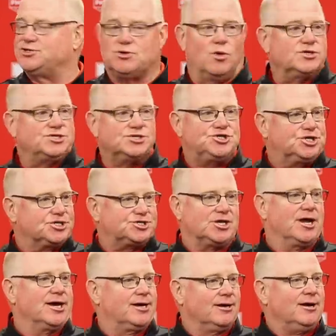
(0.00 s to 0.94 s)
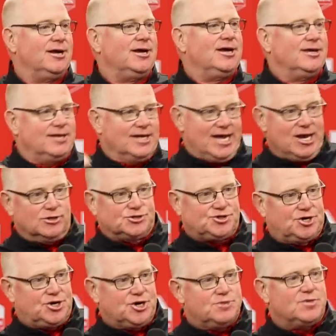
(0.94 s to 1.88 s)
So it wasn't just like the
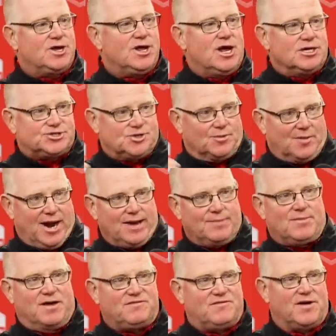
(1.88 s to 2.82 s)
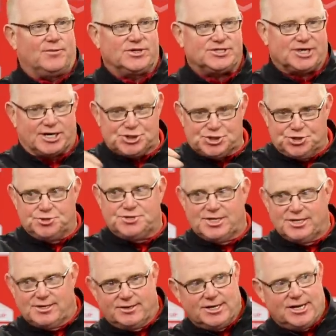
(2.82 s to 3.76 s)
Eagles are good, but so my family's like
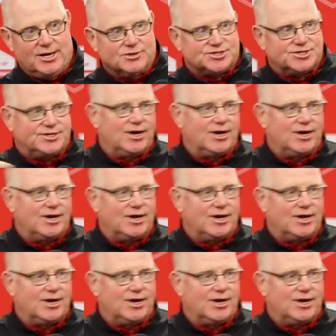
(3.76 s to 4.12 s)
tuned into the Eagles,